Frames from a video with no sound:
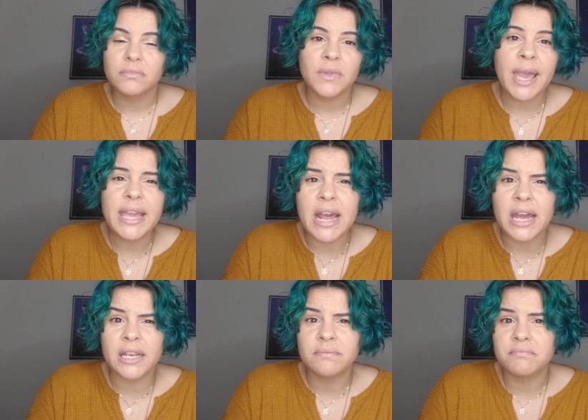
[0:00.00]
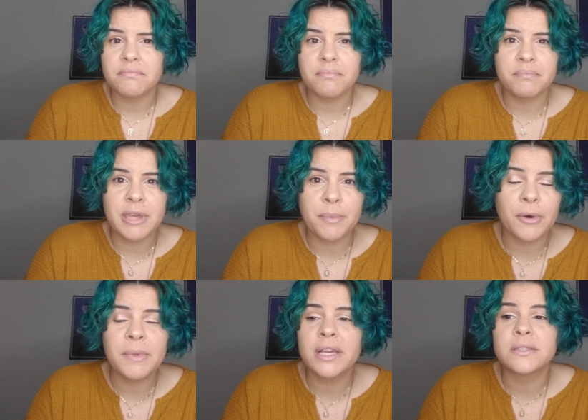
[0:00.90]
hate on people,
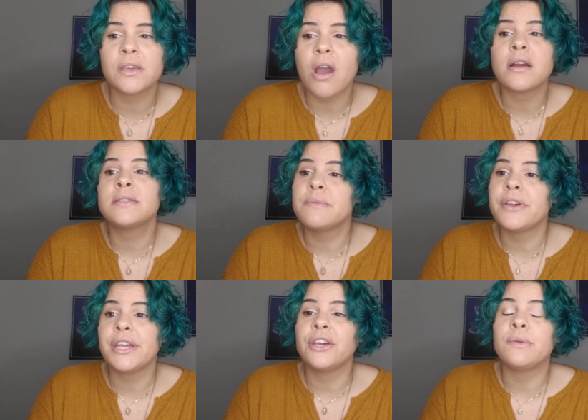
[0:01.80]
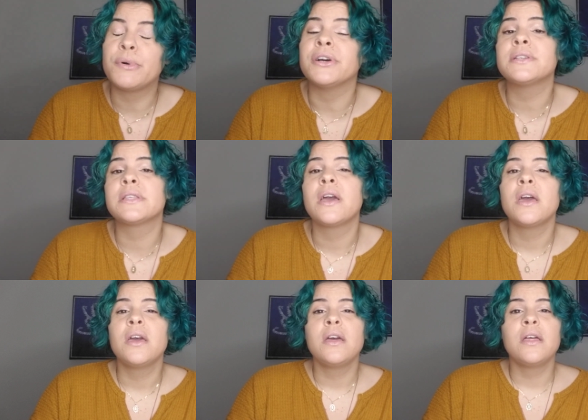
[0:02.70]
because there are some very good books
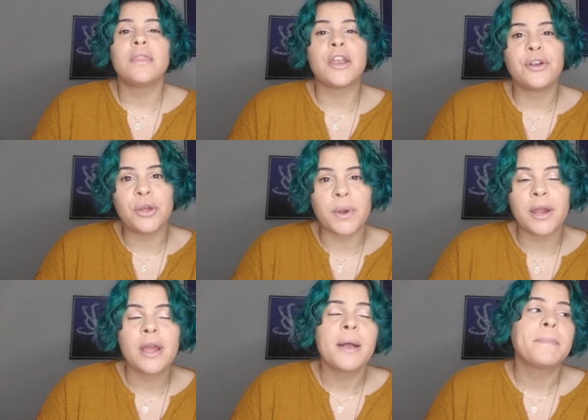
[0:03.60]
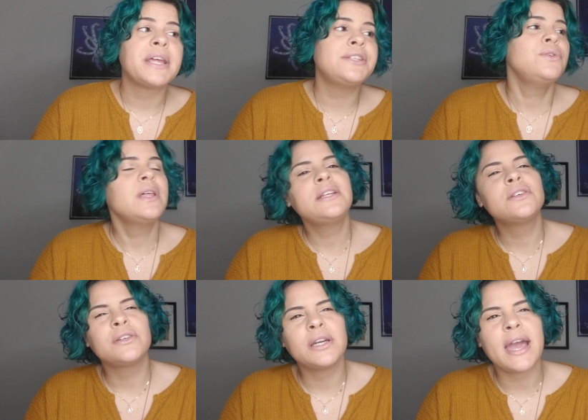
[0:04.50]
that are newer. But I do like to
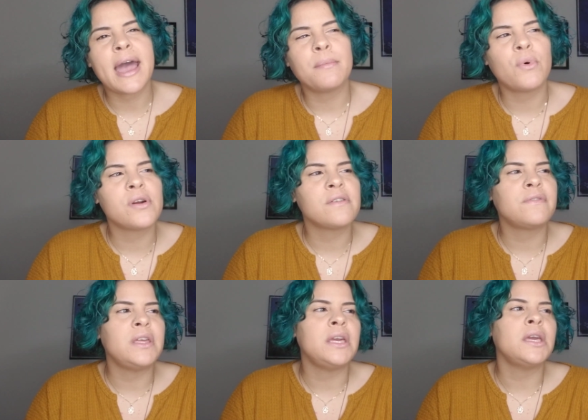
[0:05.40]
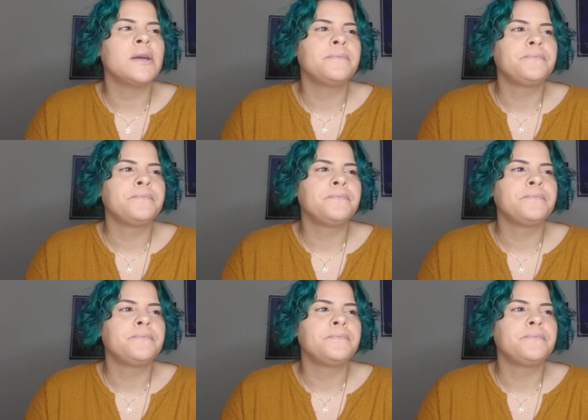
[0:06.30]
look at more of the